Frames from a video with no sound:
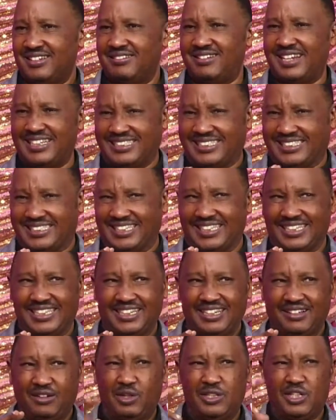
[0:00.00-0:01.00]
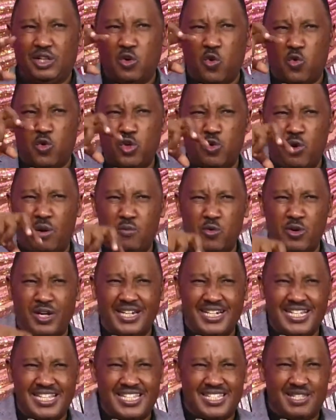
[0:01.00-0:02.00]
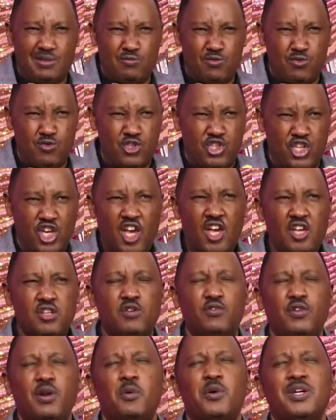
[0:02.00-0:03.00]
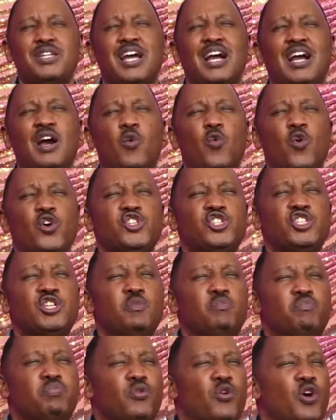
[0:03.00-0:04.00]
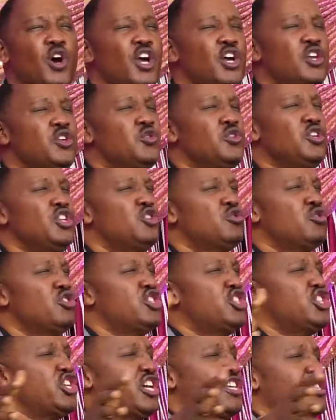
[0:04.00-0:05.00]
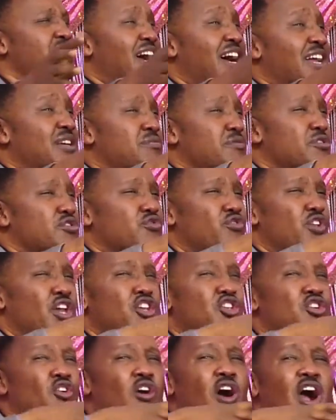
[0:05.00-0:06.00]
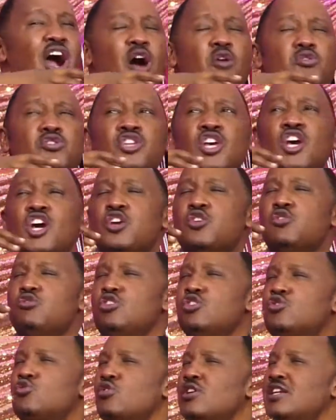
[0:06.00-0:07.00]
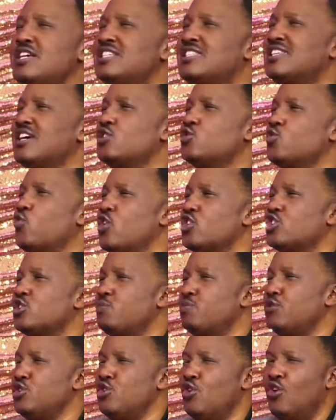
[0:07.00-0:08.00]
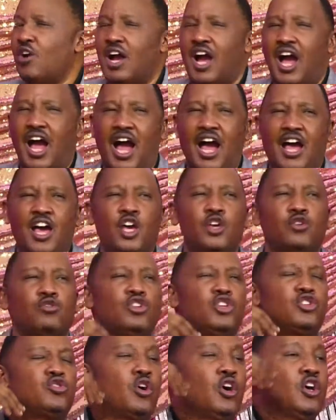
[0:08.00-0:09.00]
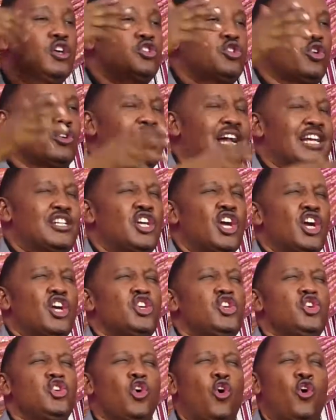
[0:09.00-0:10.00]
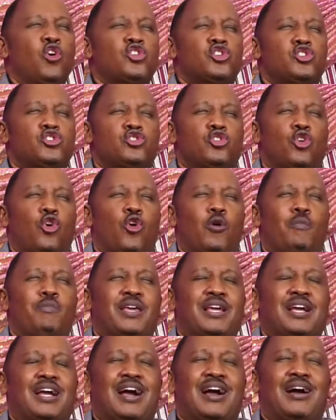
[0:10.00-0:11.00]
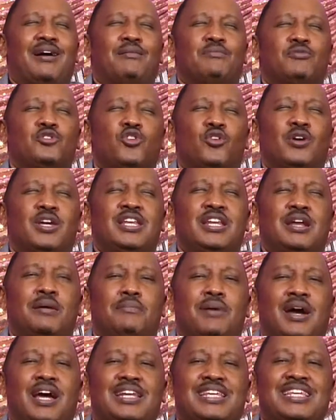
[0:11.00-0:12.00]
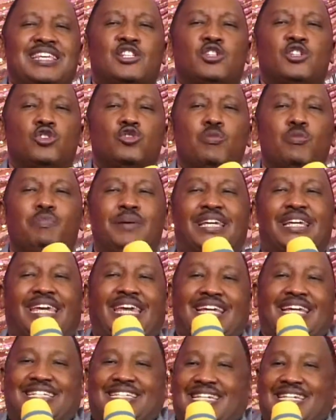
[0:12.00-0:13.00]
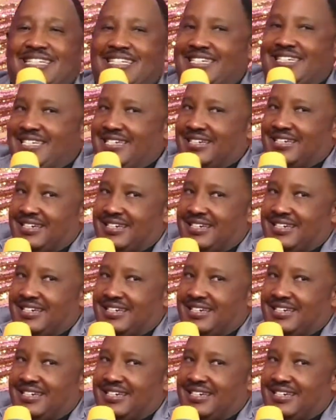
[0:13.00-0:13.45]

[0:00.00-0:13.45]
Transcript: Rusty otaga okuyiwa mu grease mungi kyovula weetaaga worship you need to change the atmosphere in your house you need to listen to worship in your car you need to so that your soul become your inner man is lubricated